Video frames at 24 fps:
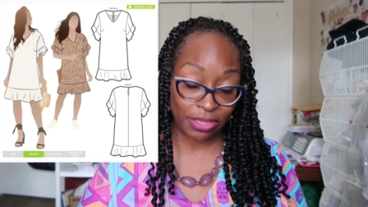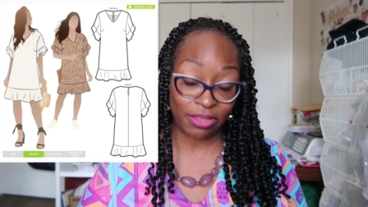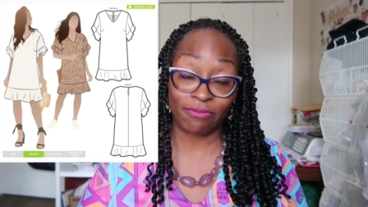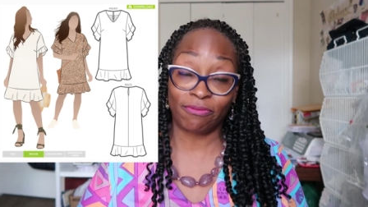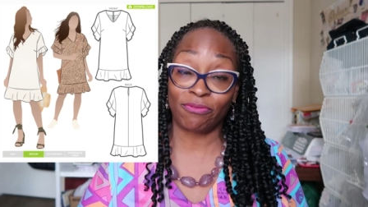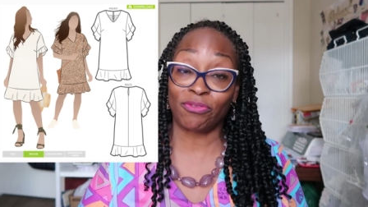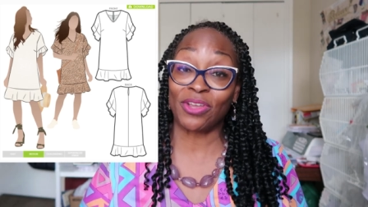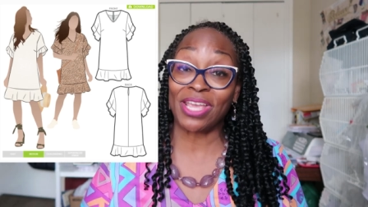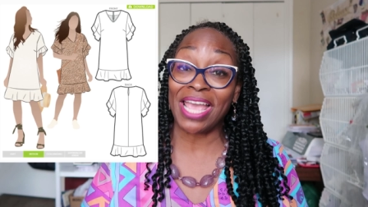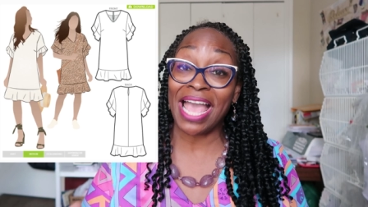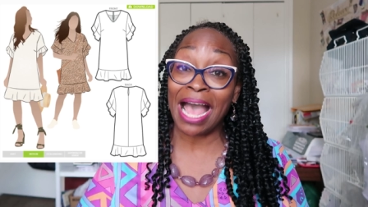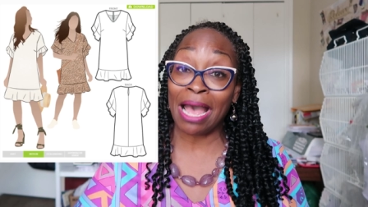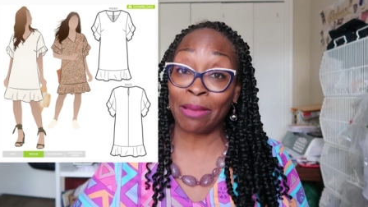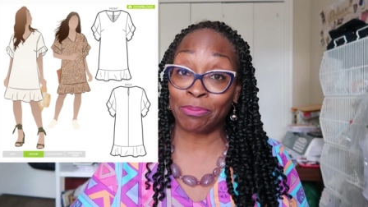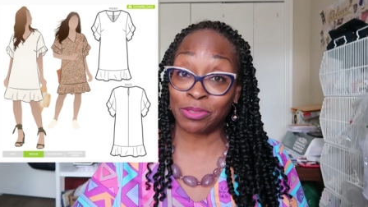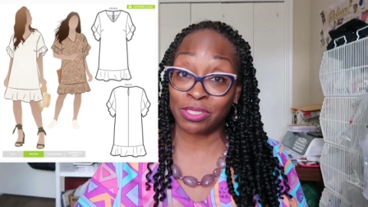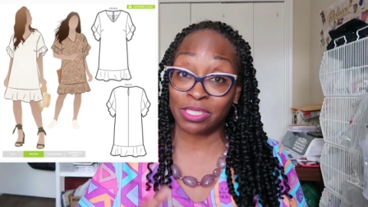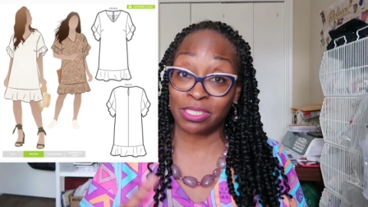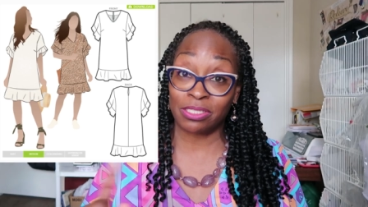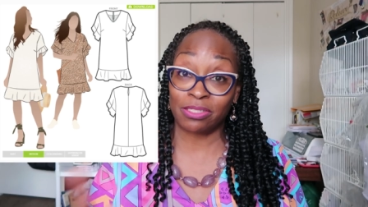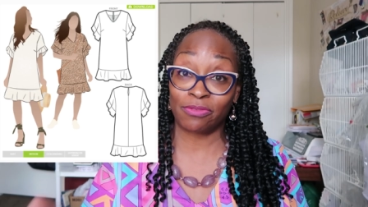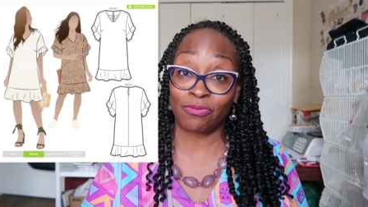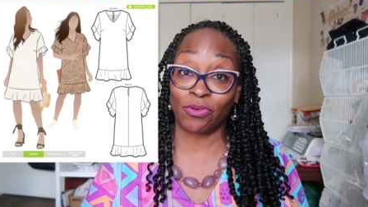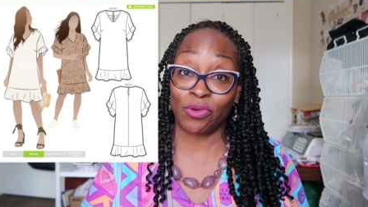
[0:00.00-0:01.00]
of the free
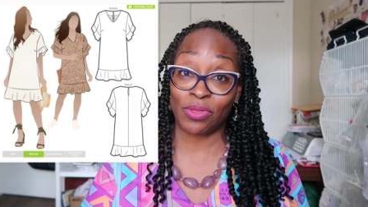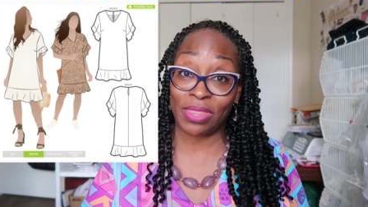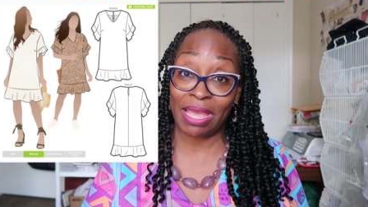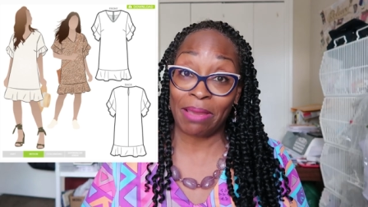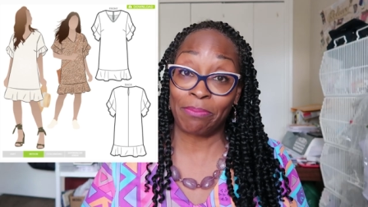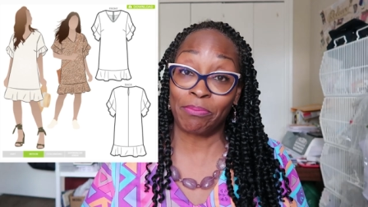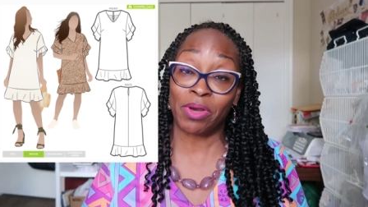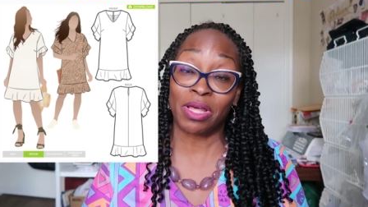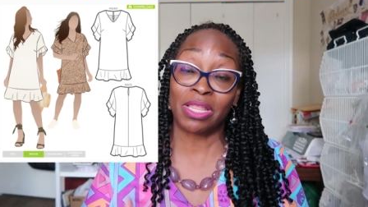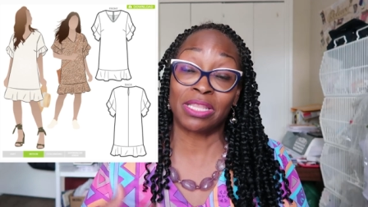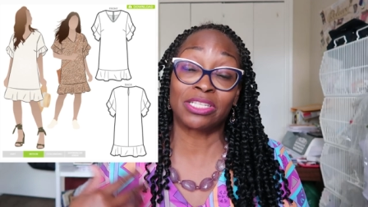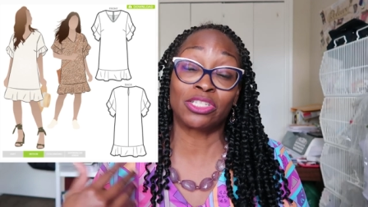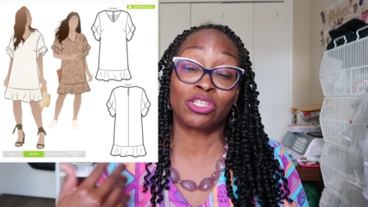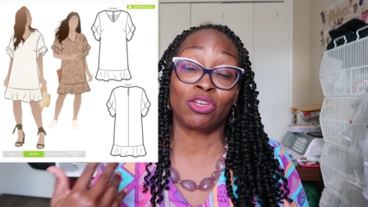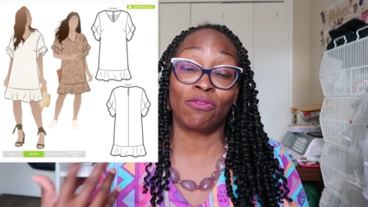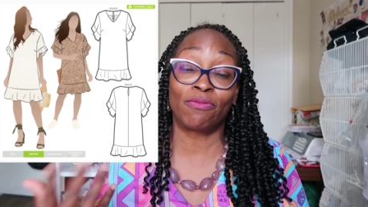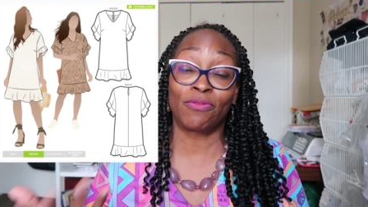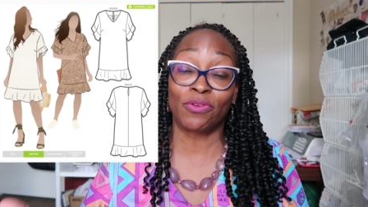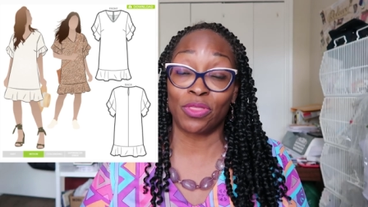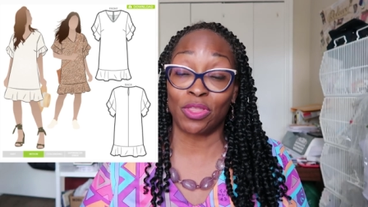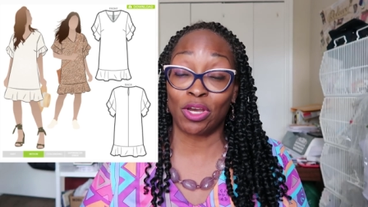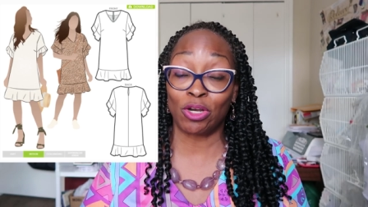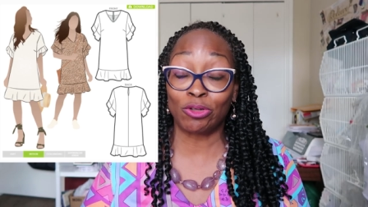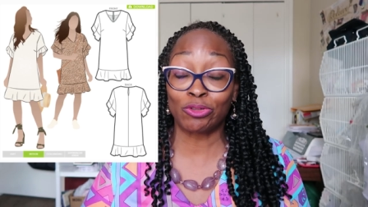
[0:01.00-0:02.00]
options for that month so
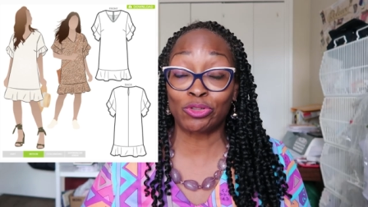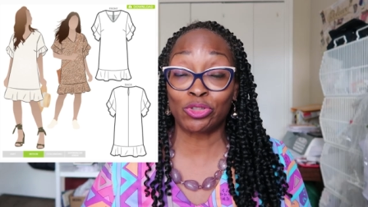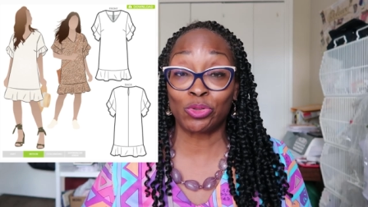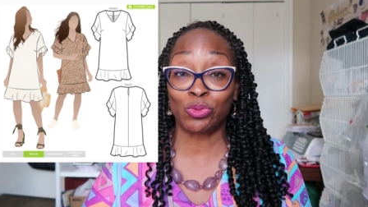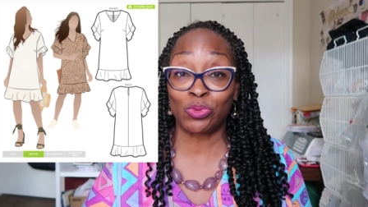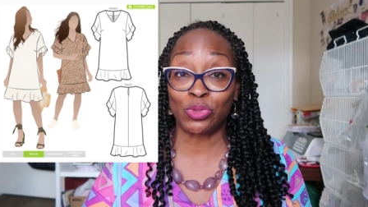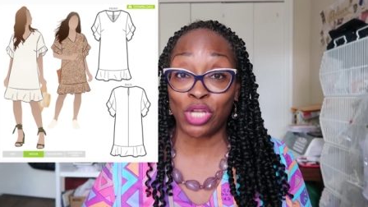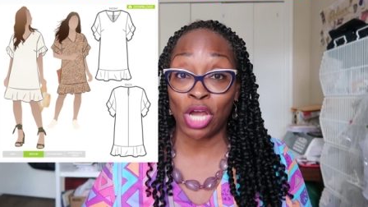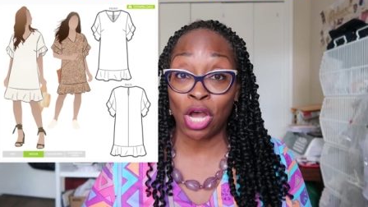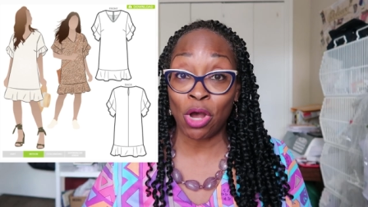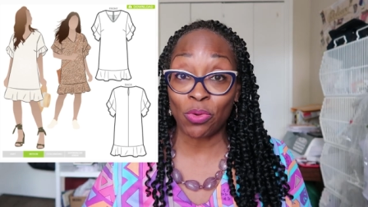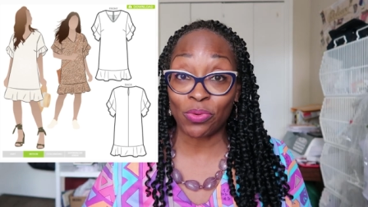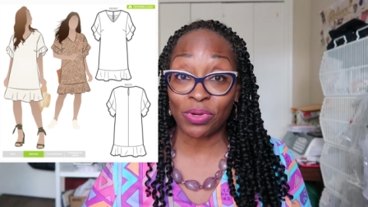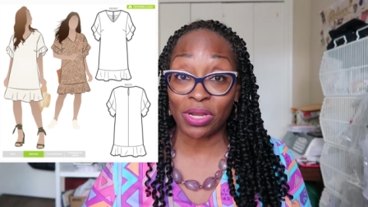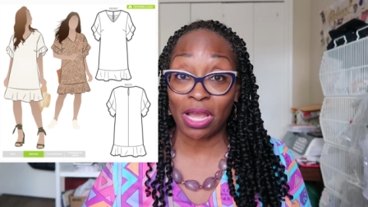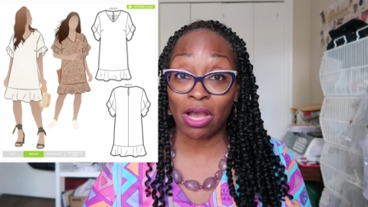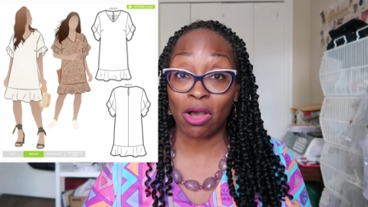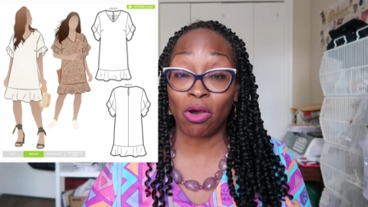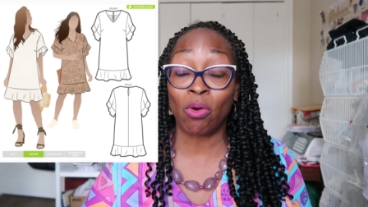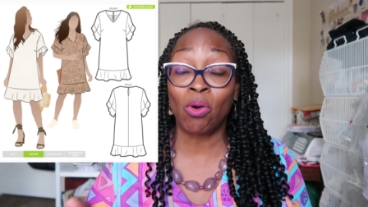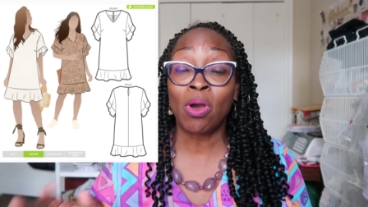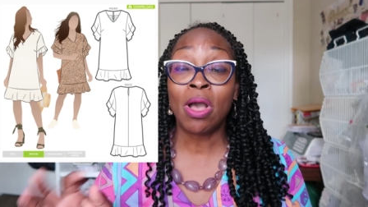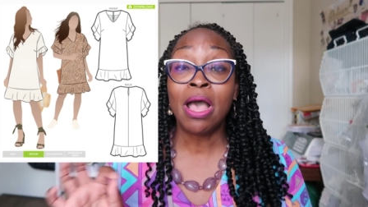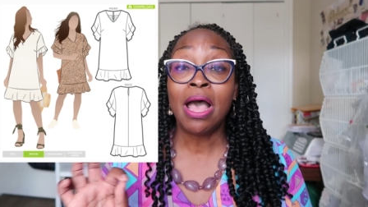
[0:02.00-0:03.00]
for those who don't
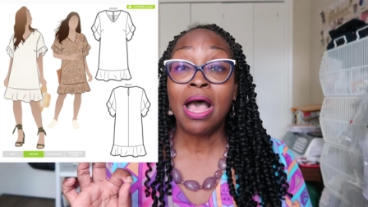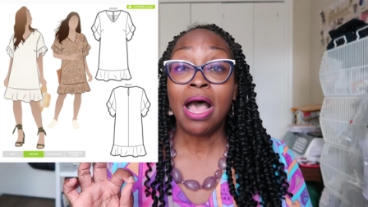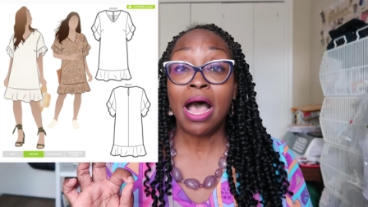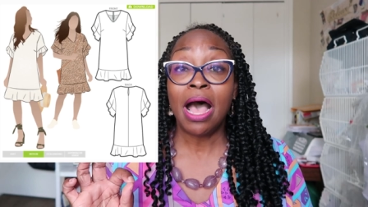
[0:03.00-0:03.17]
know